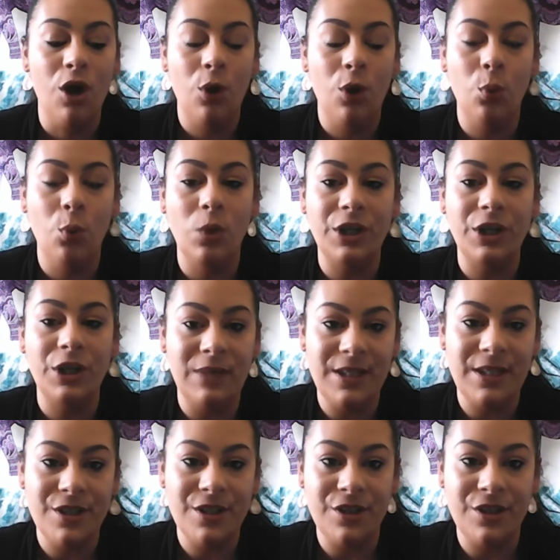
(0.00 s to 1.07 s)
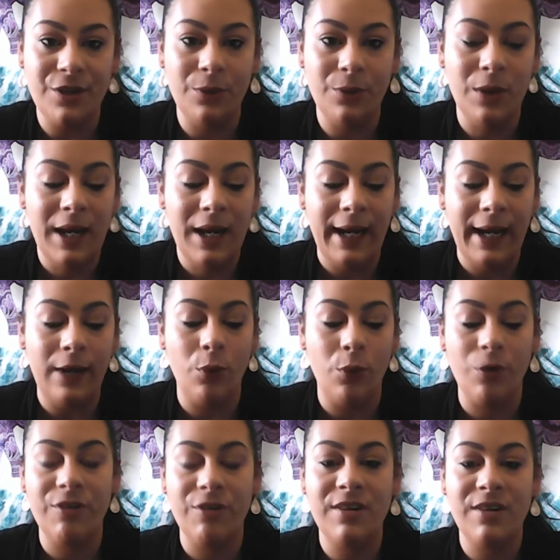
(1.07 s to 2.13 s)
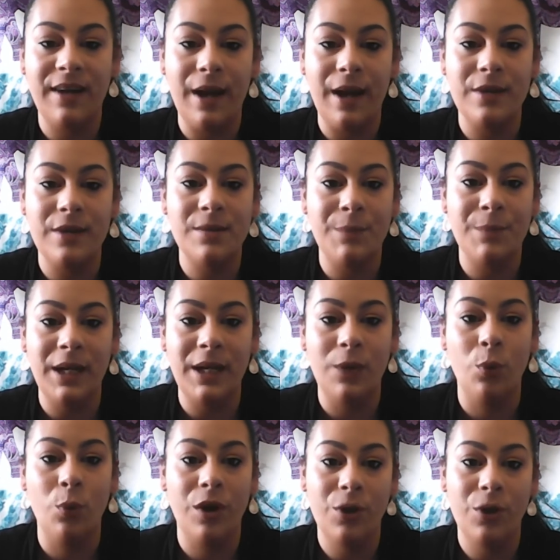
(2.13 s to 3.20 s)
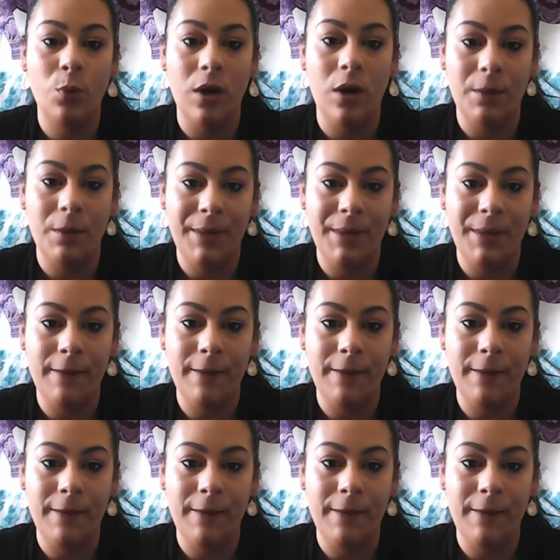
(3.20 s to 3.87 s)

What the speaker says: what you need to do in order to get to be where you want to be.